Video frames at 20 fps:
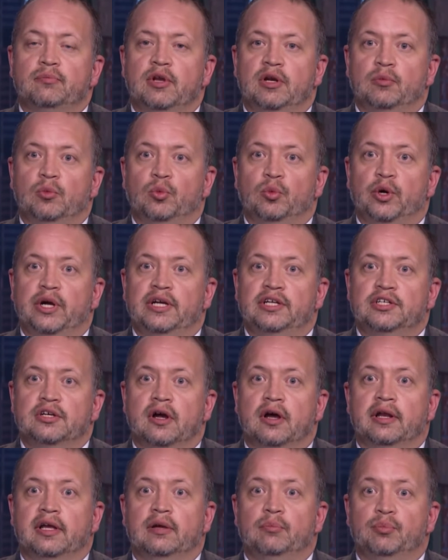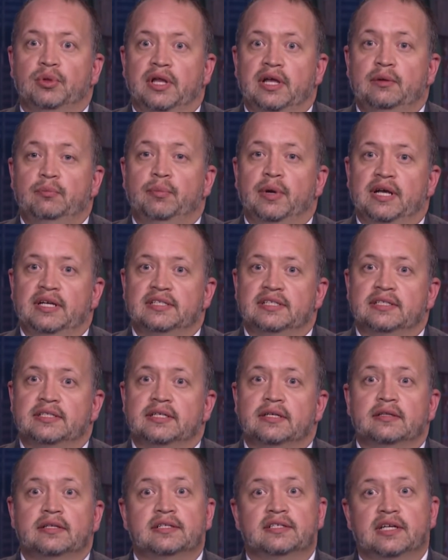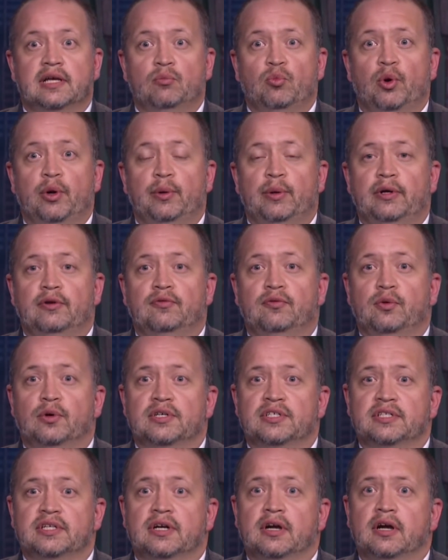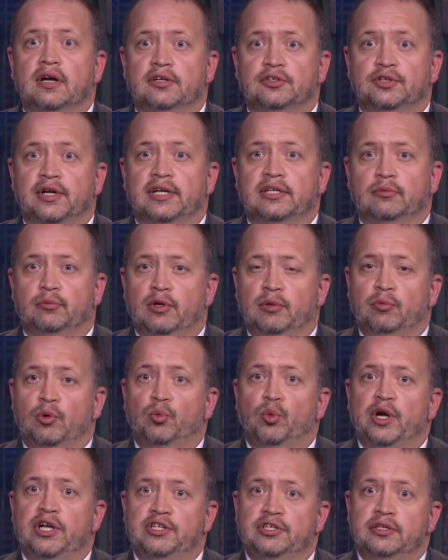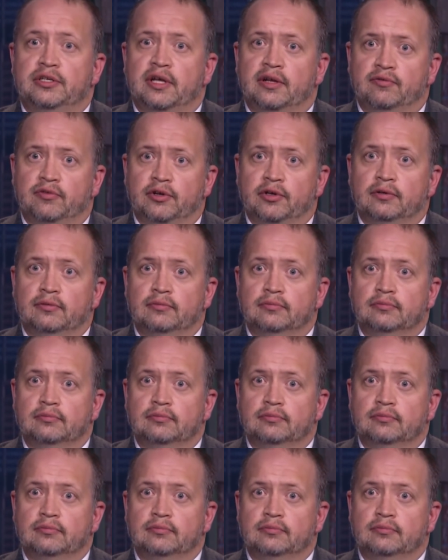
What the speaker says: minimum wage on a complaint basis, the same way we enforce the contractor minimum wage in Denver.